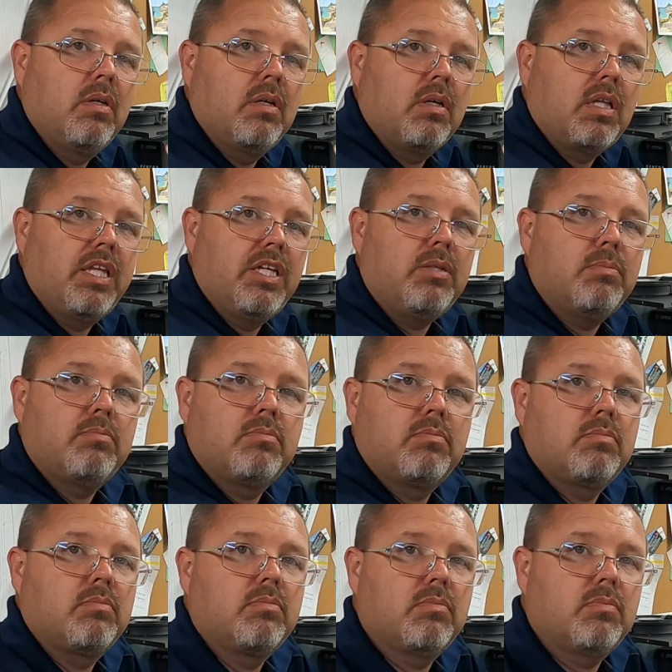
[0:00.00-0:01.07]
clip,
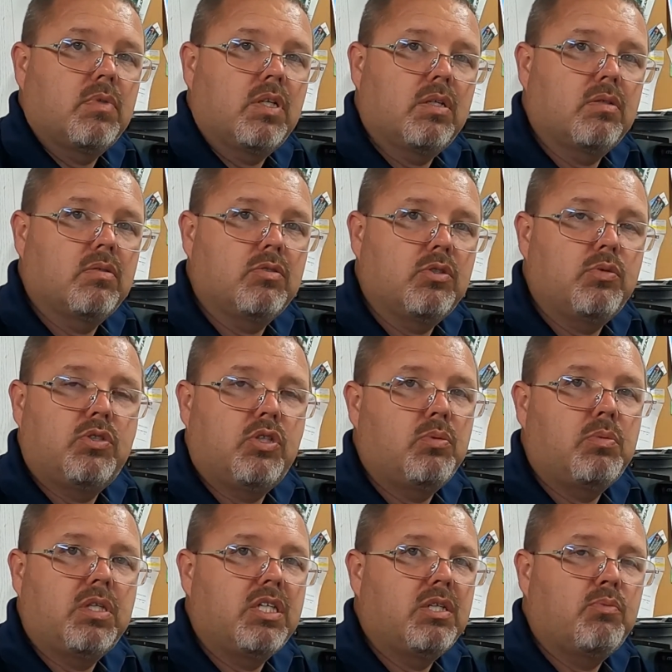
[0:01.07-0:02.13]
YouTube
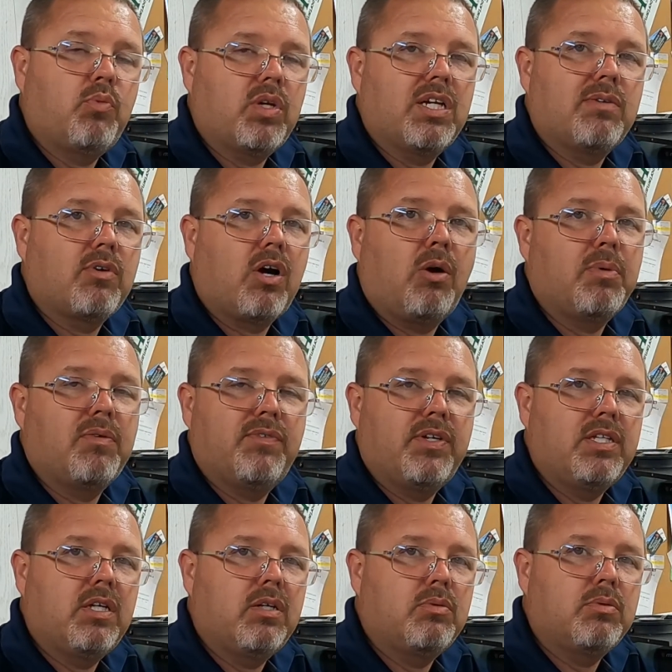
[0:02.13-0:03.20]
clip, whatever, all my
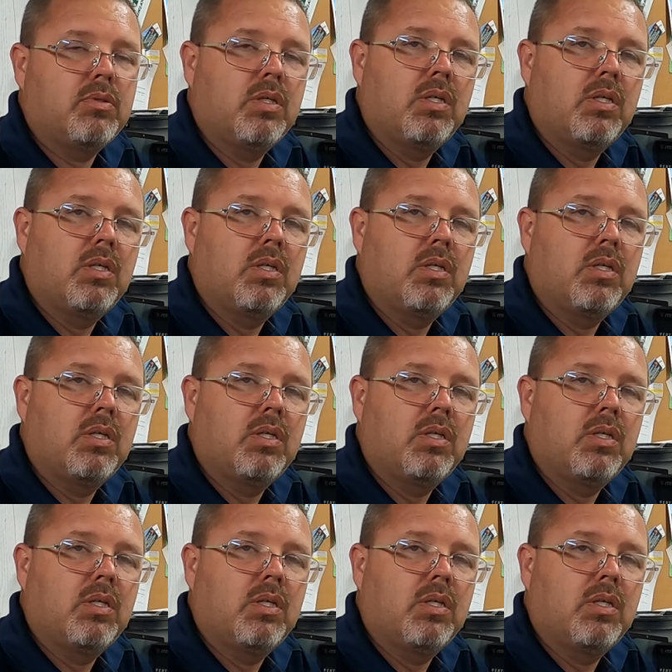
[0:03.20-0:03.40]
video,